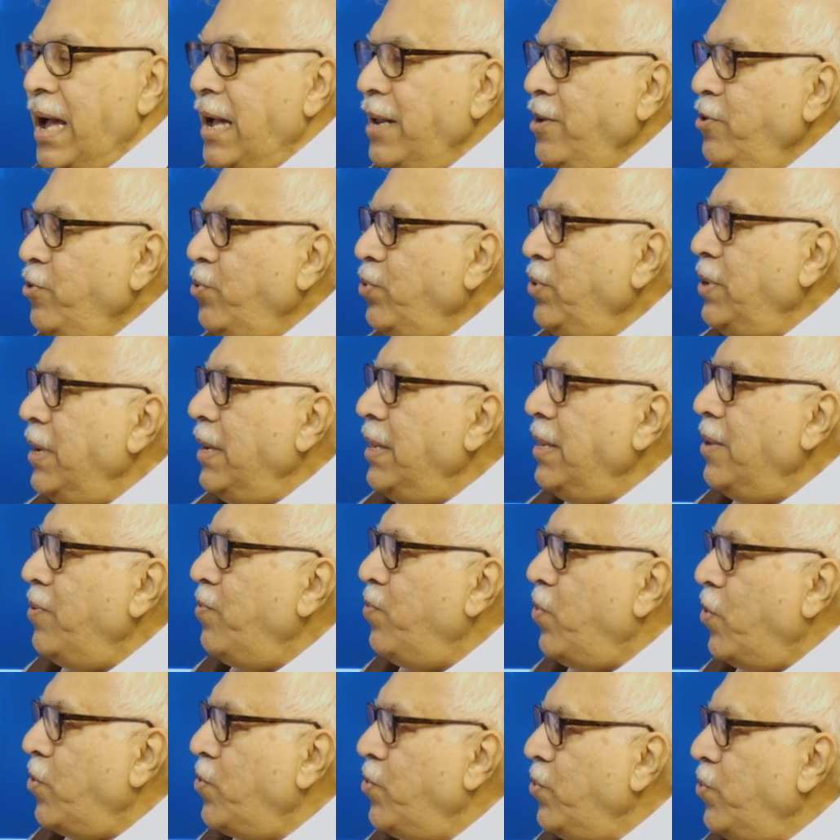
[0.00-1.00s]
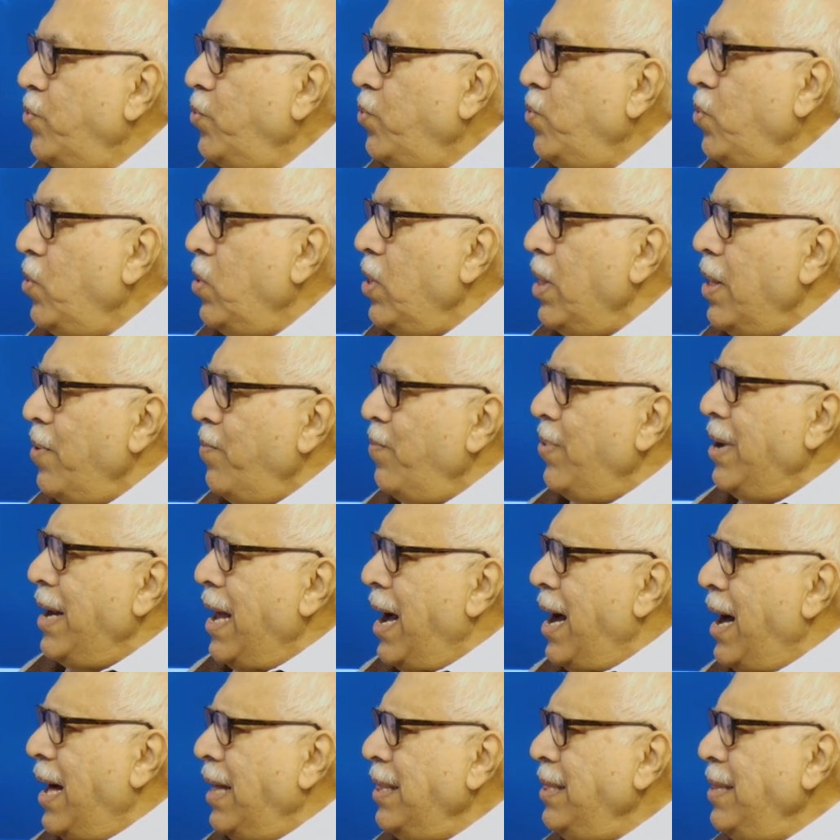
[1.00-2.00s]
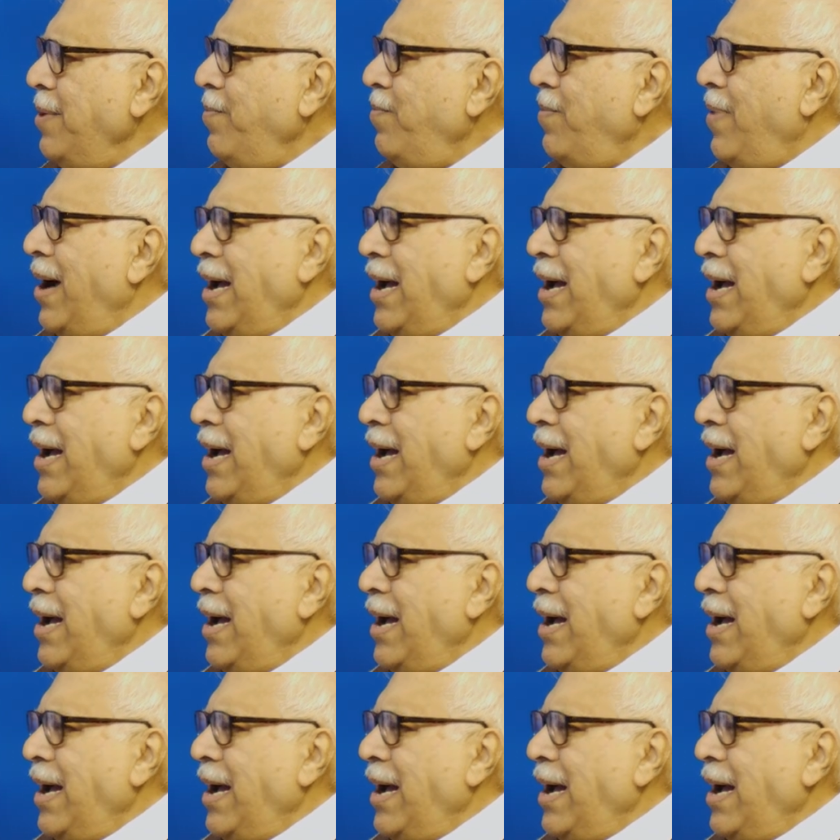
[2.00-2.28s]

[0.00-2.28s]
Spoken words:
and you tell them what to do. When I asked them,